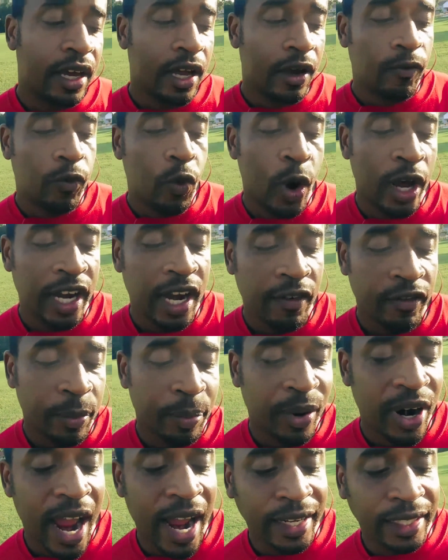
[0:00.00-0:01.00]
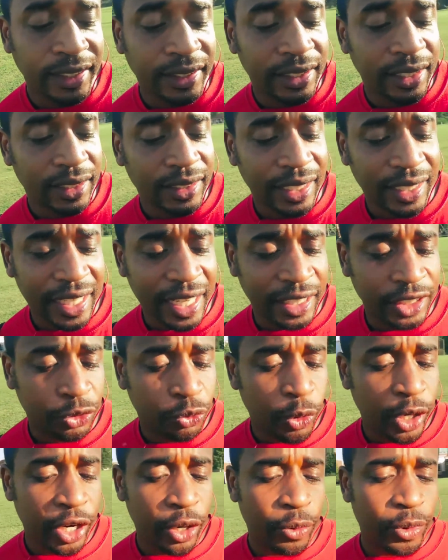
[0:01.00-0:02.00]
If one never practices against
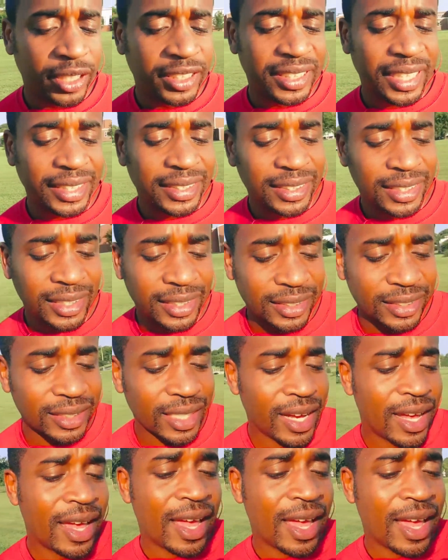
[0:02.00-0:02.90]
real resistance,